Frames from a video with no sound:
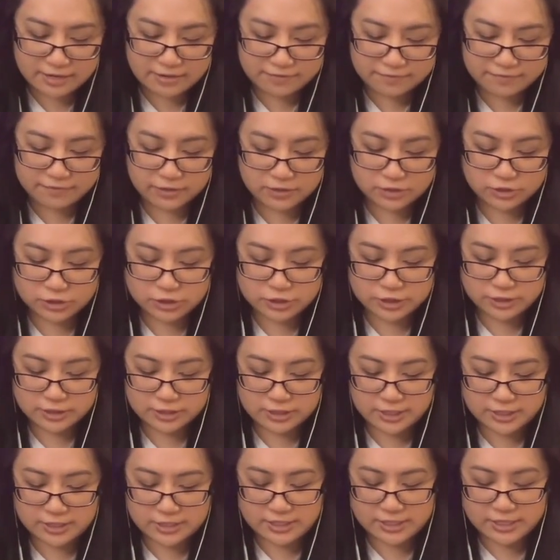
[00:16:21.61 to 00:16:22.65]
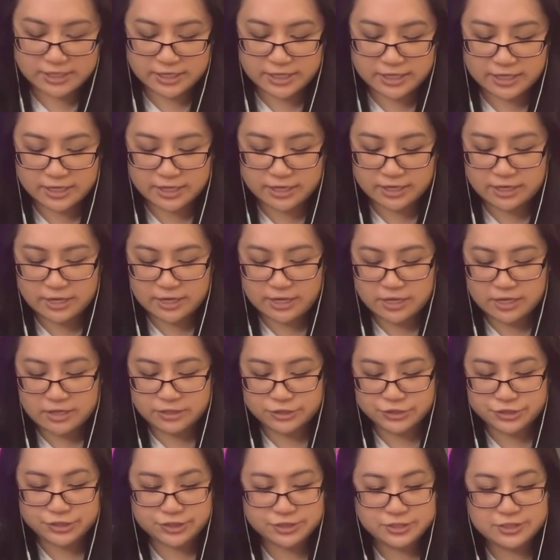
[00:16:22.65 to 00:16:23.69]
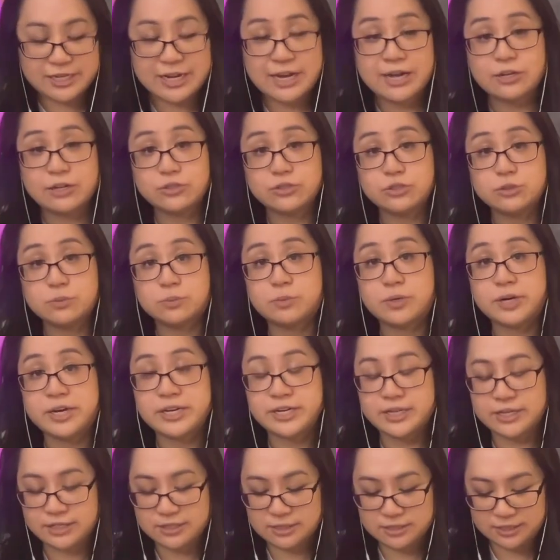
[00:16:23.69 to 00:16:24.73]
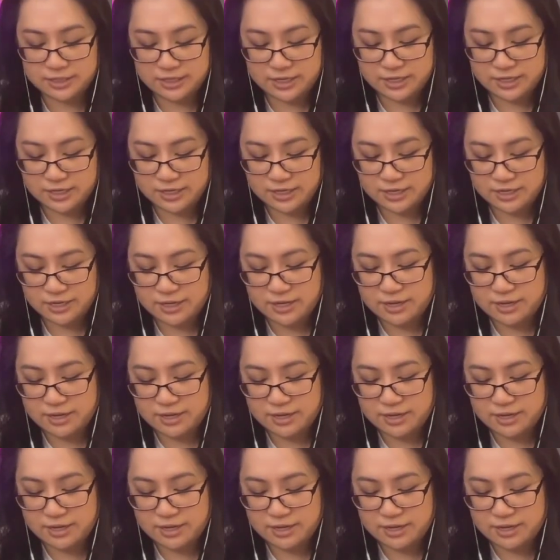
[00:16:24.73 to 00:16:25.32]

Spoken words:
function idea, just algebraically,